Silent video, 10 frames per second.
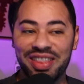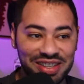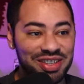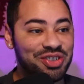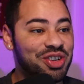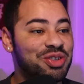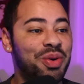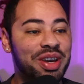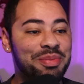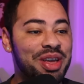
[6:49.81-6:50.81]
This is just
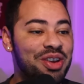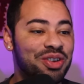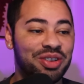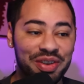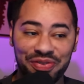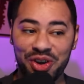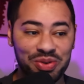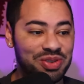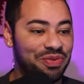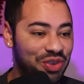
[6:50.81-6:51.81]
going to be your Cliff
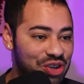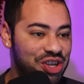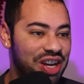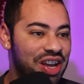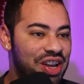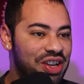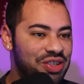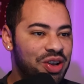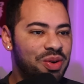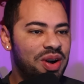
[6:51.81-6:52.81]
Notes version.
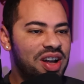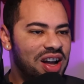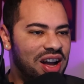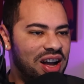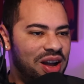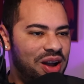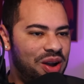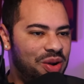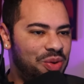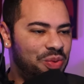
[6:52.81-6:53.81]
So,
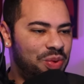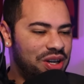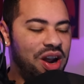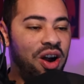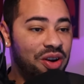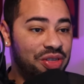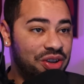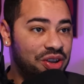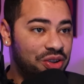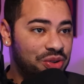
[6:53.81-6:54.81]
what is
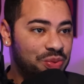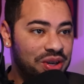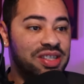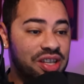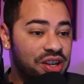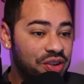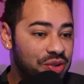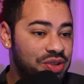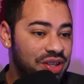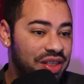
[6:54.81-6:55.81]
the
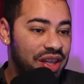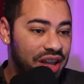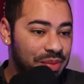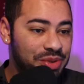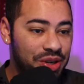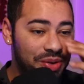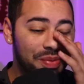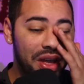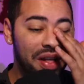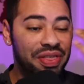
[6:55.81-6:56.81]
conclusion that they come to?
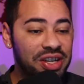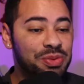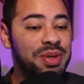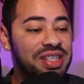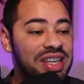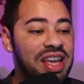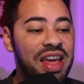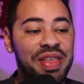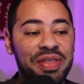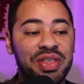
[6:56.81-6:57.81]
Thus, we see
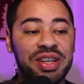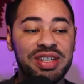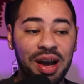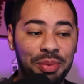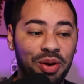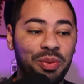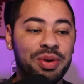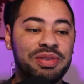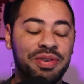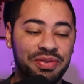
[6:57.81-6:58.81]
that the double
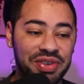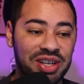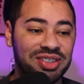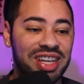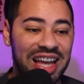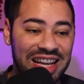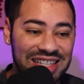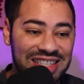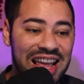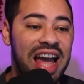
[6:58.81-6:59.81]
was fulfilled
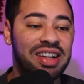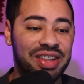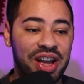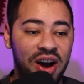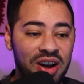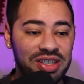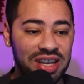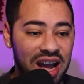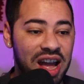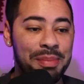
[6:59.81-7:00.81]
exactly on
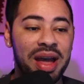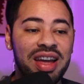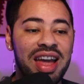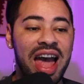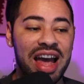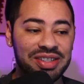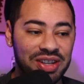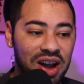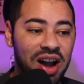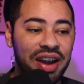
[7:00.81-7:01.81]
time as
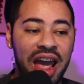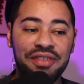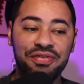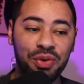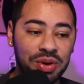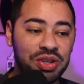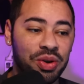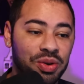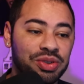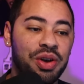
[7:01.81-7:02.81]
God had
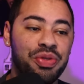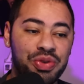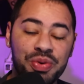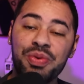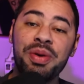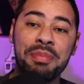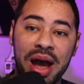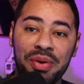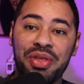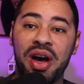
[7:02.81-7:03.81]
foretold through the
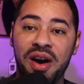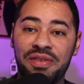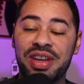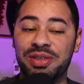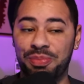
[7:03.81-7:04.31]
mouth of his